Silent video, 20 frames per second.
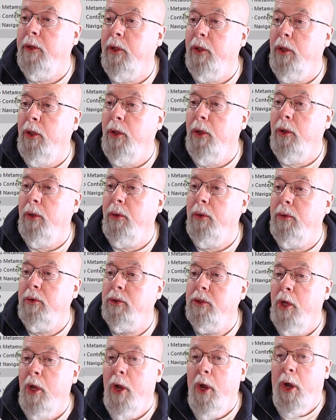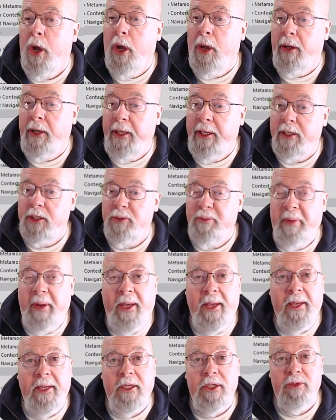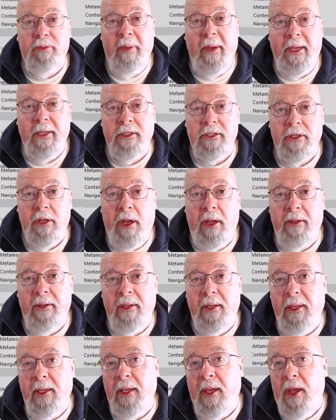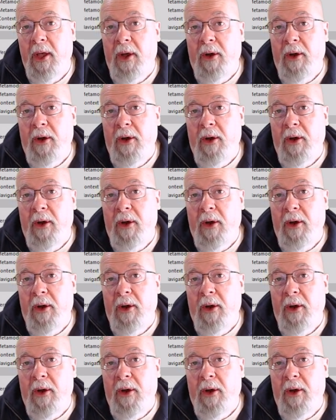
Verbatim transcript: use on each page based on the